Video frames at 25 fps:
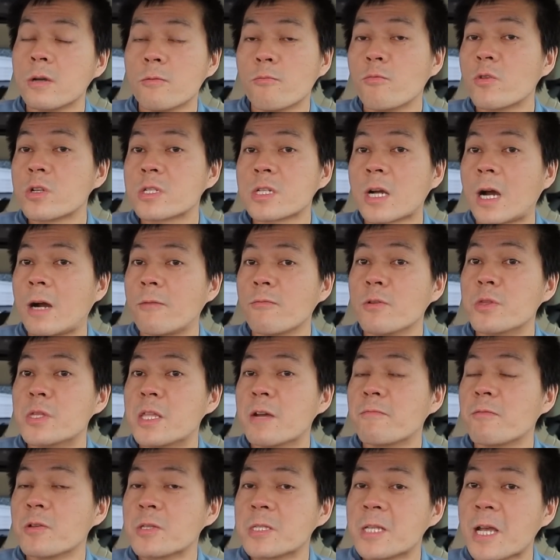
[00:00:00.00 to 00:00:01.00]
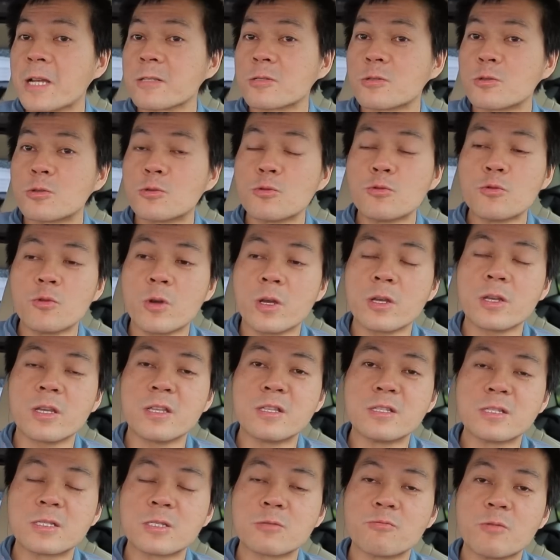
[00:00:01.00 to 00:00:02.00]
which I would never dare to do
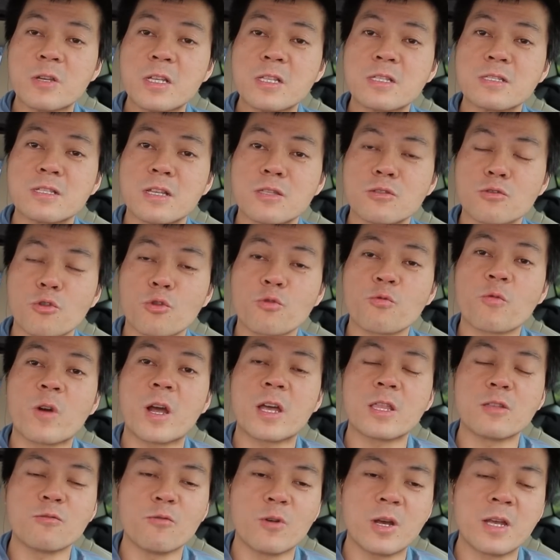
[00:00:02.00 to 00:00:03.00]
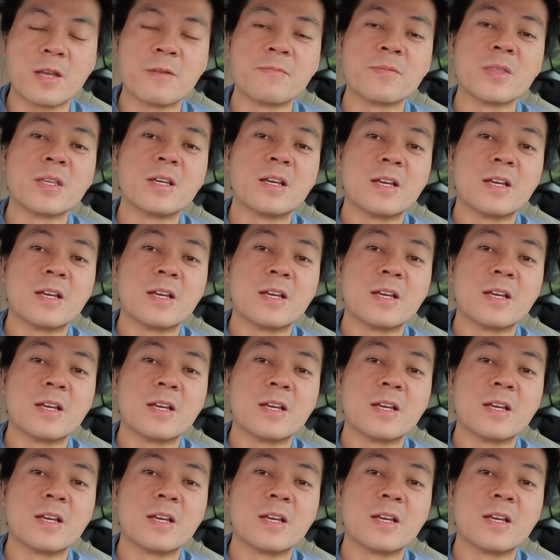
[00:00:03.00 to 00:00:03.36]
in Sweden and Norway anyway,